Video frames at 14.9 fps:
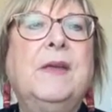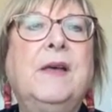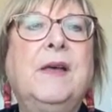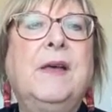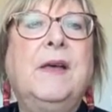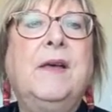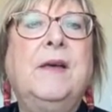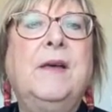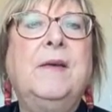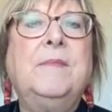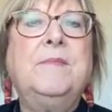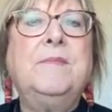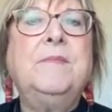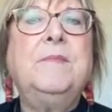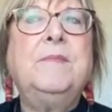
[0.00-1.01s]

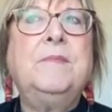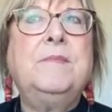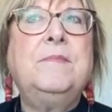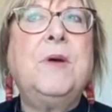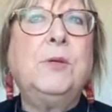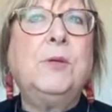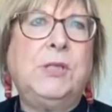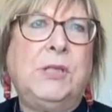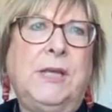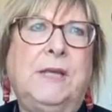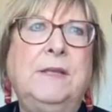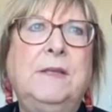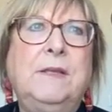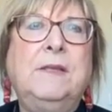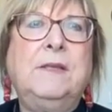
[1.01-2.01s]
um,
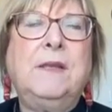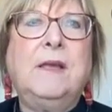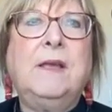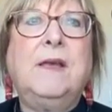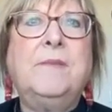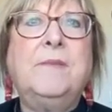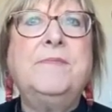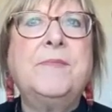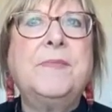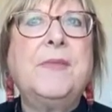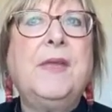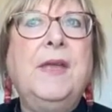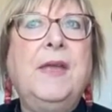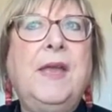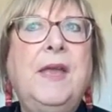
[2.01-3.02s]
mostly. Um,
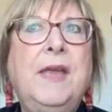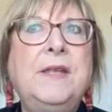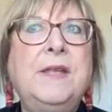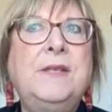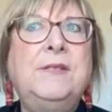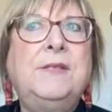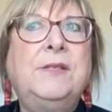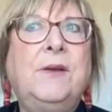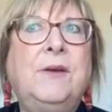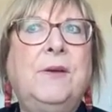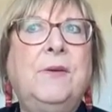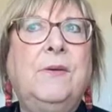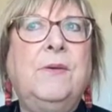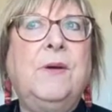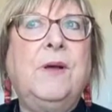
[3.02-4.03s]
and, and
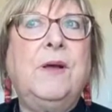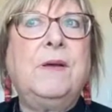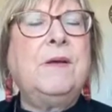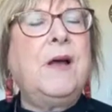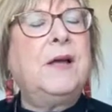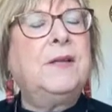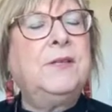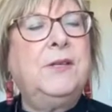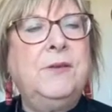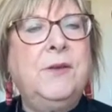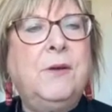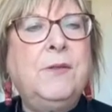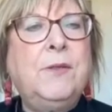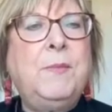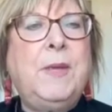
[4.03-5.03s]
so uh, got to
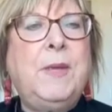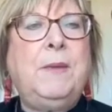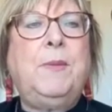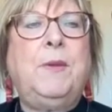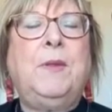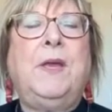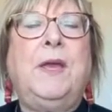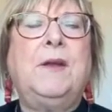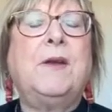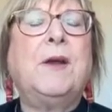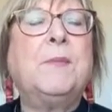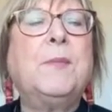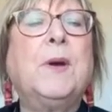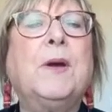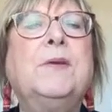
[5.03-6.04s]
know the people and
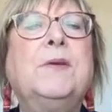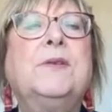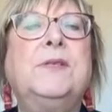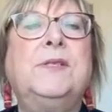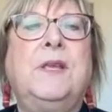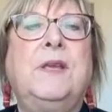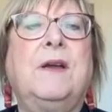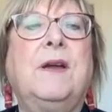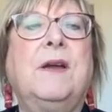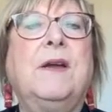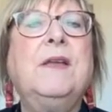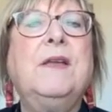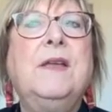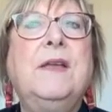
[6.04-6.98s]
our partners there.